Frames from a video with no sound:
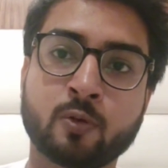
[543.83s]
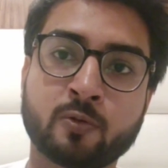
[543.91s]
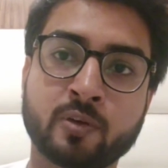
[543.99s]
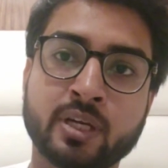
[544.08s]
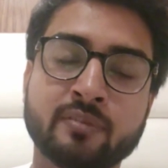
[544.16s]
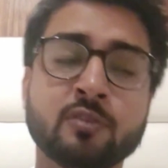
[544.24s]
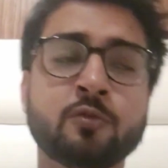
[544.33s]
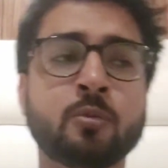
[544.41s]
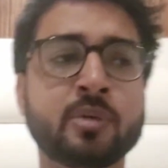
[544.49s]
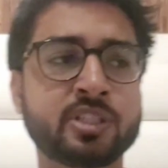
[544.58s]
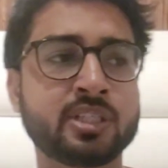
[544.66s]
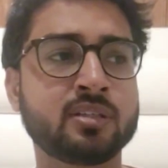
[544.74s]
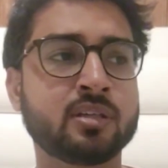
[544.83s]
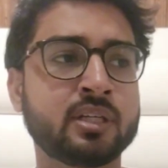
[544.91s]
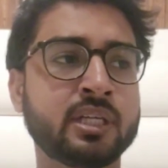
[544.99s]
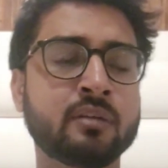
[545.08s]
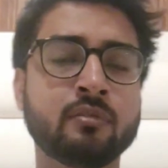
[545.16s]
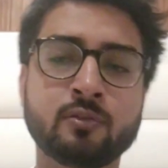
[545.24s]
for free, even for machine
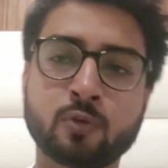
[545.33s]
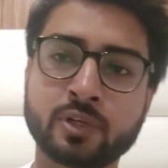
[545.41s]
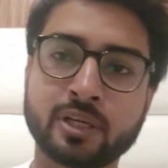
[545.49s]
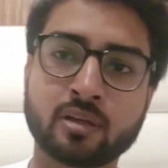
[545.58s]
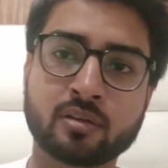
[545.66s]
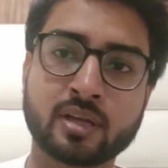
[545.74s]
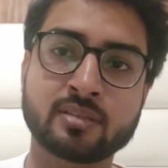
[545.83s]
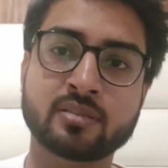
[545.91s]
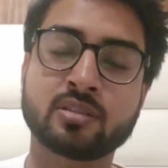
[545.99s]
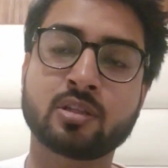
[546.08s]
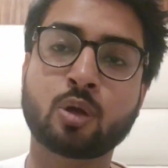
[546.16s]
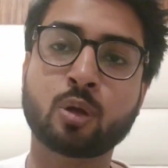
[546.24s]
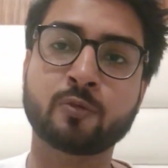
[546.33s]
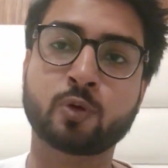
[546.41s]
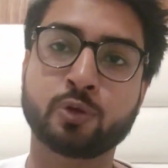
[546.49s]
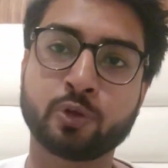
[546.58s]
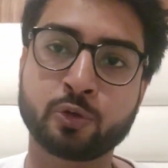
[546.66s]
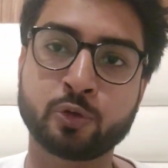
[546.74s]
learning, even for data science. There's a lot of
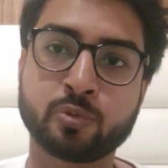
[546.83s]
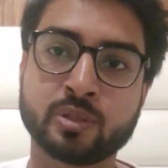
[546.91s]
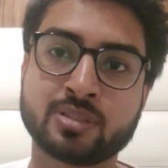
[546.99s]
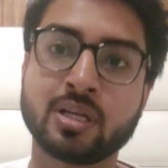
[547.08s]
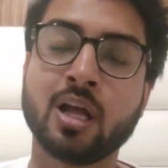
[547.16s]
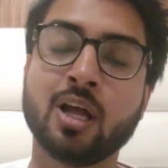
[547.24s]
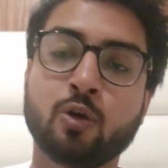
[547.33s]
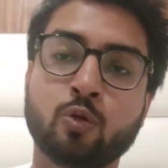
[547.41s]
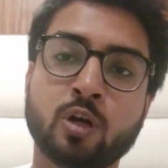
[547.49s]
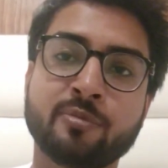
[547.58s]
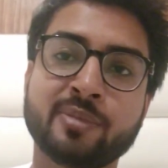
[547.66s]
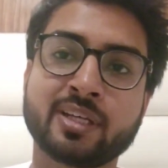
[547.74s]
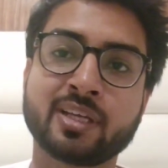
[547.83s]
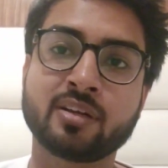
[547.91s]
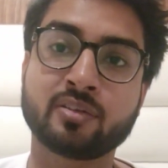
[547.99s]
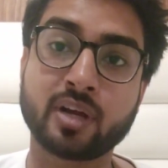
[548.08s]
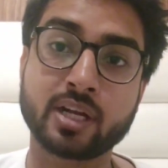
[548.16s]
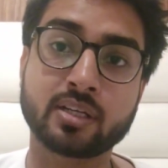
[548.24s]
good YouTubers who are making
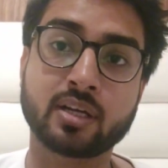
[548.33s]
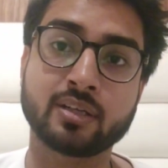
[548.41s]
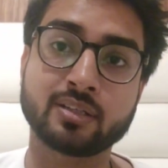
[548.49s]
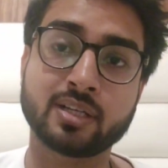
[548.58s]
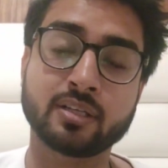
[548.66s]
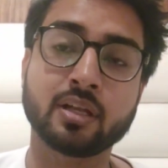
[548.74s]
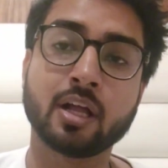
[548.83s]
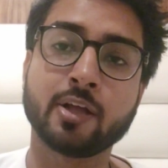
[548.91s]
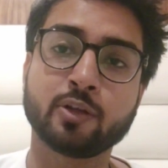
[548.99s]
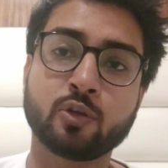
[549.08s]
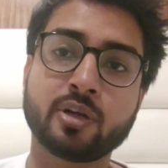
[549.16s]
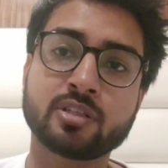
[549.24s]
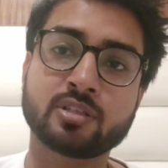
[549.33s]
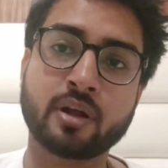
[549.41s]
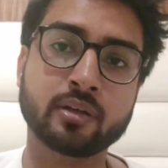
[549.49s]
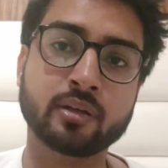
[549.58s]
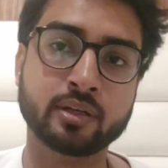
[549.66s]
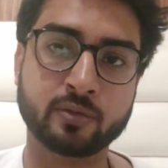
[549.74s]
great content. So you can
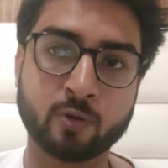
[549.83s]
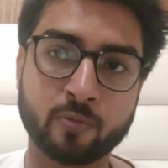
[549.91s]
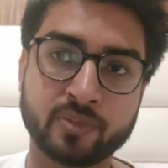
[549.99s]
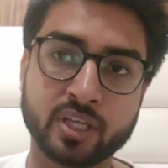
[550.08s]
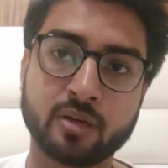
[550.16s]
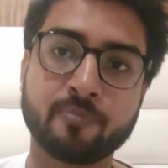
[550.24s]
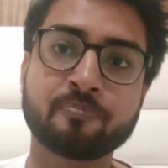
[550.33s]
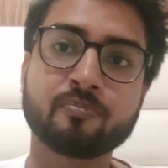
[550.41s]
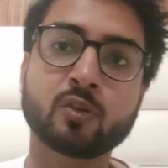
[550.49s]
start learning from there.